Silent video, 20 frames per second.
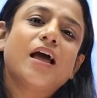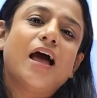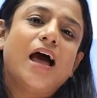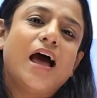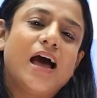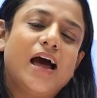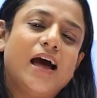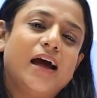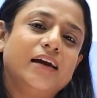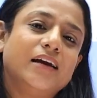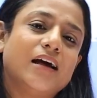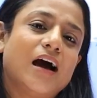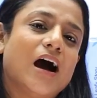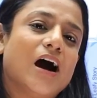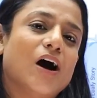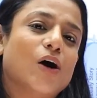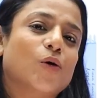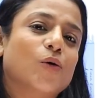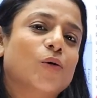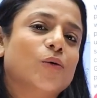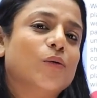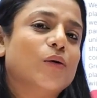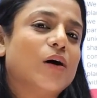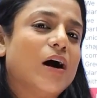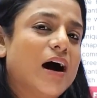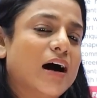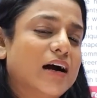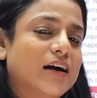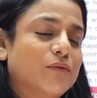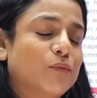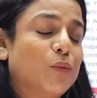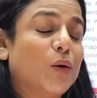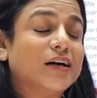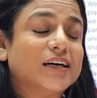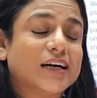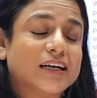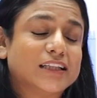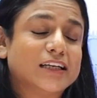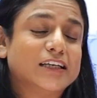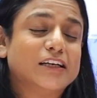and
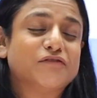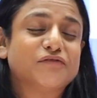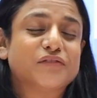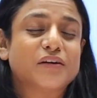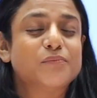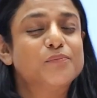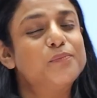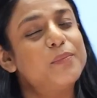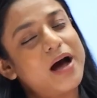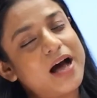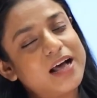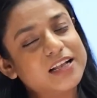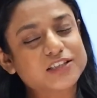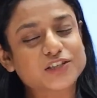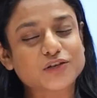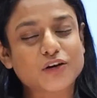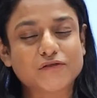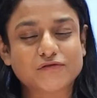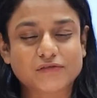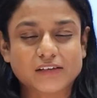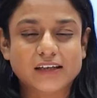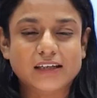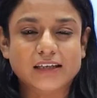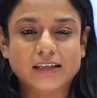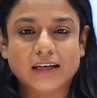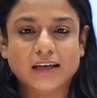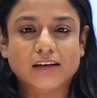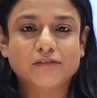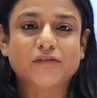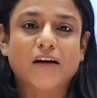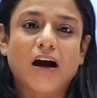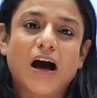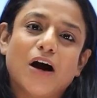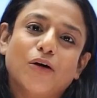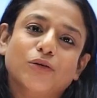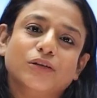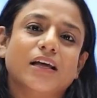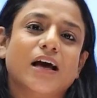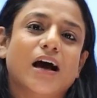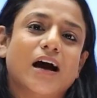what are the different parts of a leaf,
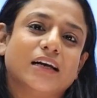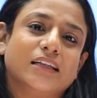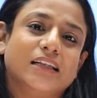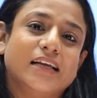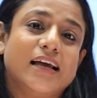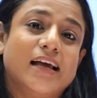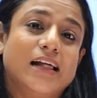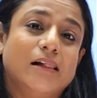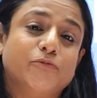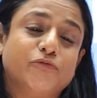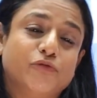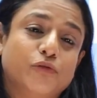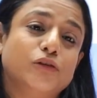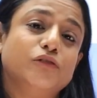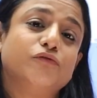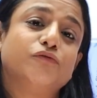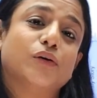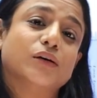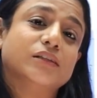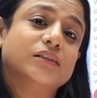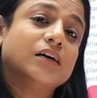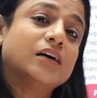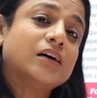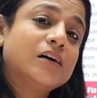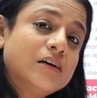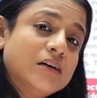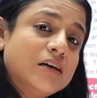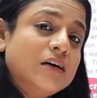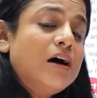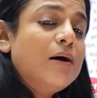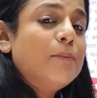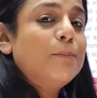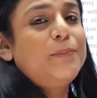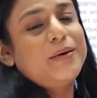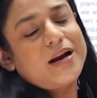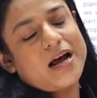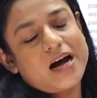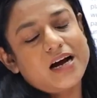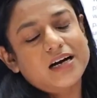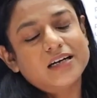how they helpful for the
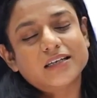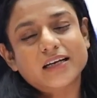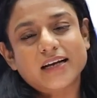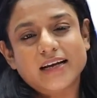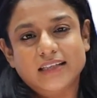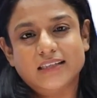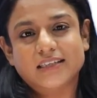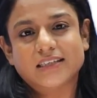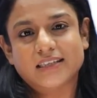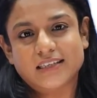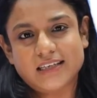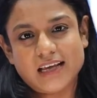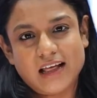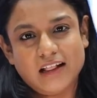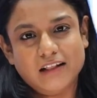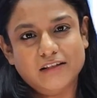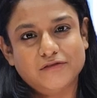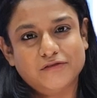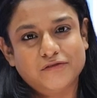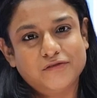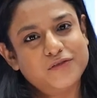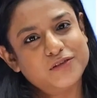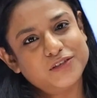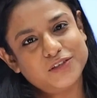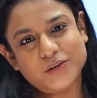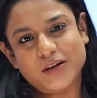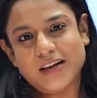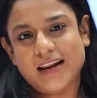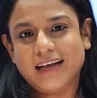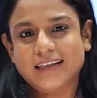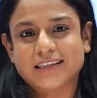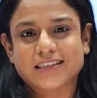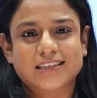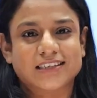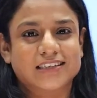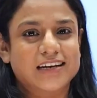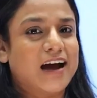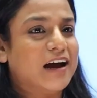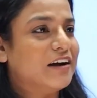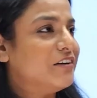plant itself. So let's
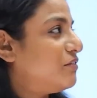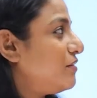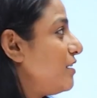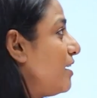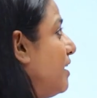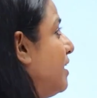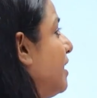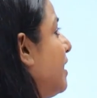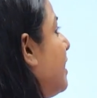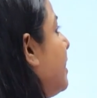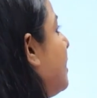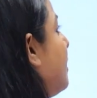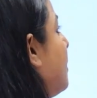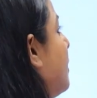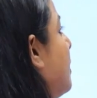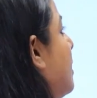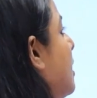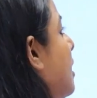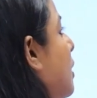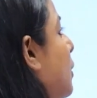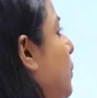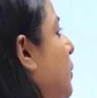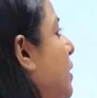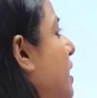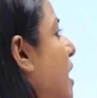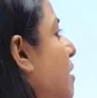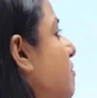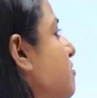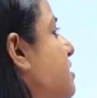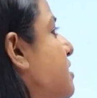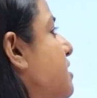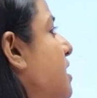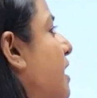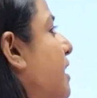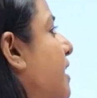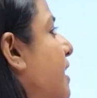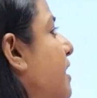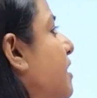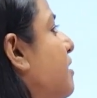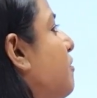start reading. We have
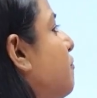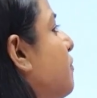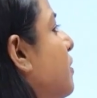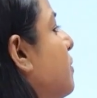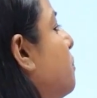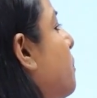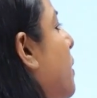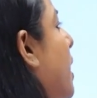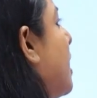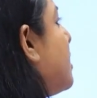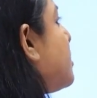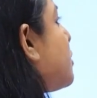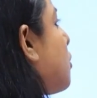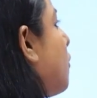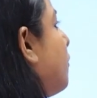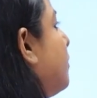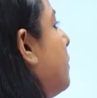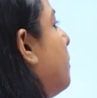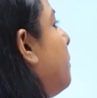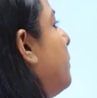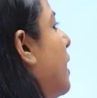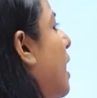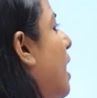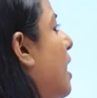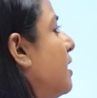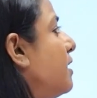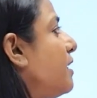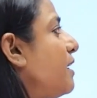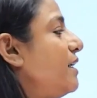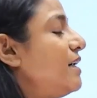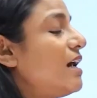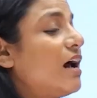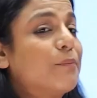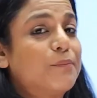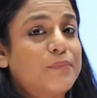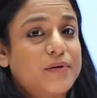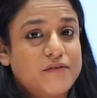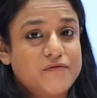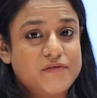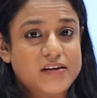studied different parts of the plant in our
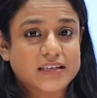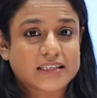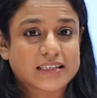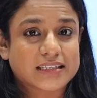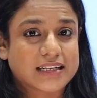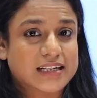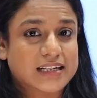previous